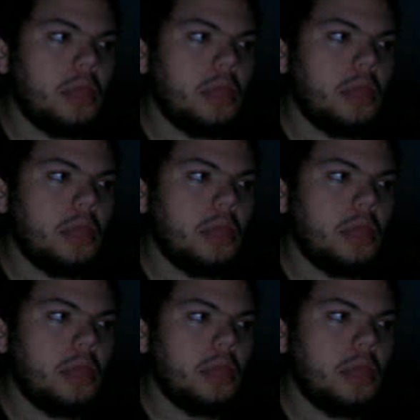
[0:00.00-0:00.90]
I'll be
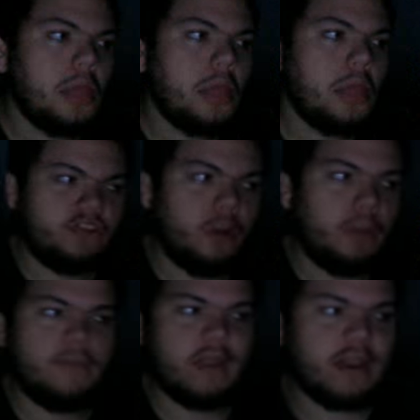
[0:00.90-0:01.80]
back in
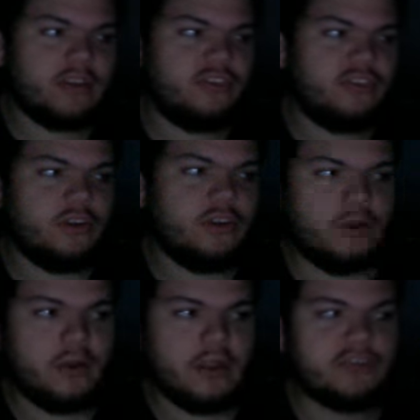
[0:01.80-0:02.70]
October of next
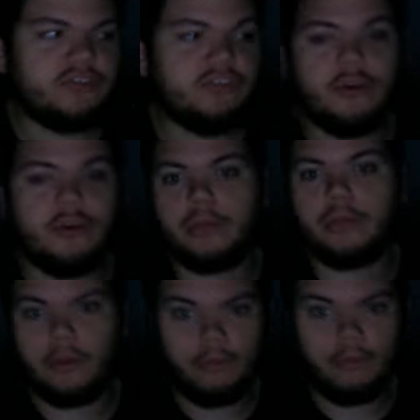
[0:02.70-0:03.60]
year with
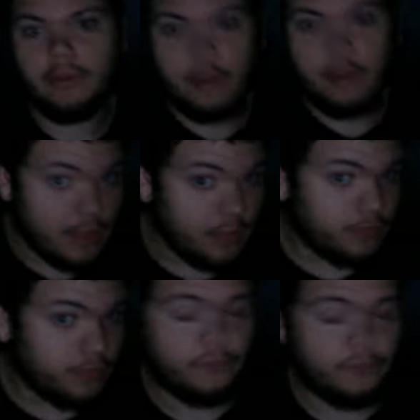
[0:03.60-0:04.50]
another
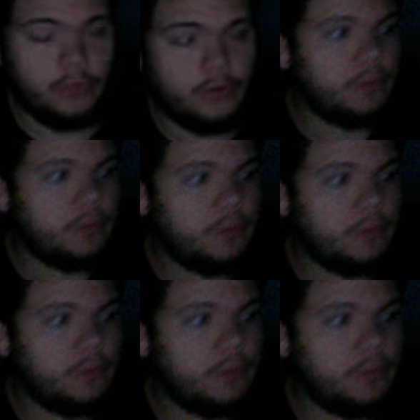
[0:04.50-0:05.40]
31
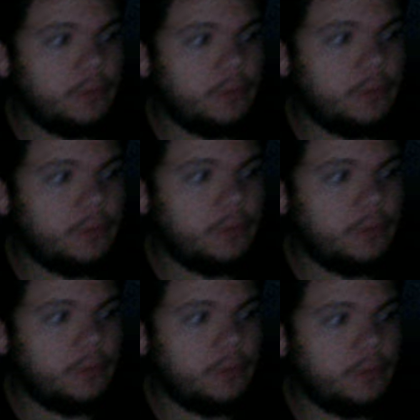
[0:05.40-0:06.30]
Days of Horror Film
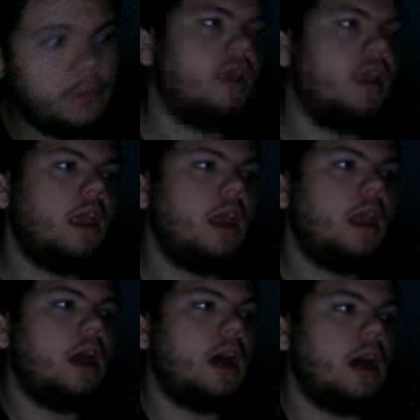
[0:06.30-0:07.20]
Reviews.
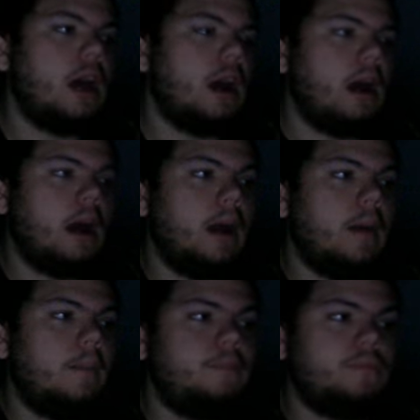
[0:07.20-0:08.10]

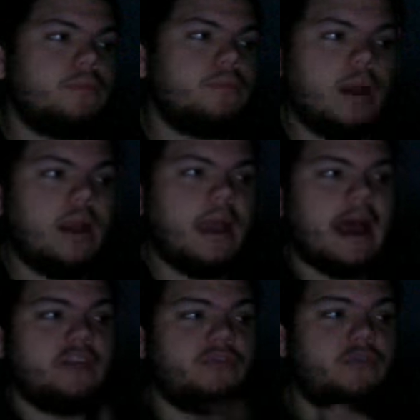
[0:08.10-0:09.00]

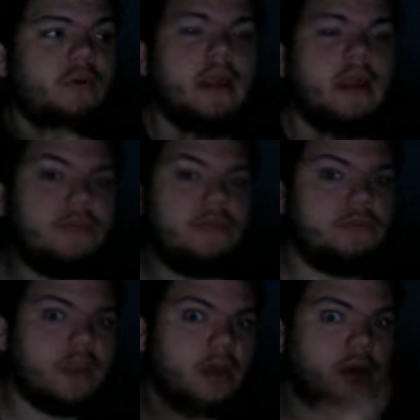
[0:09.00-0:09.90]
As for other
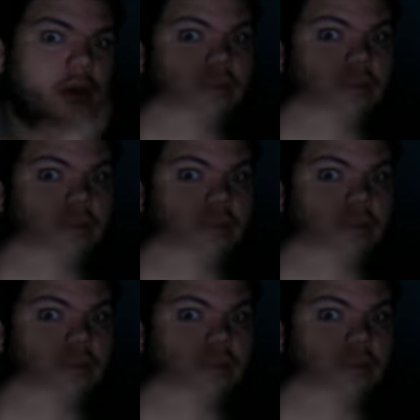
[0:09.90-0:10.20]
videos,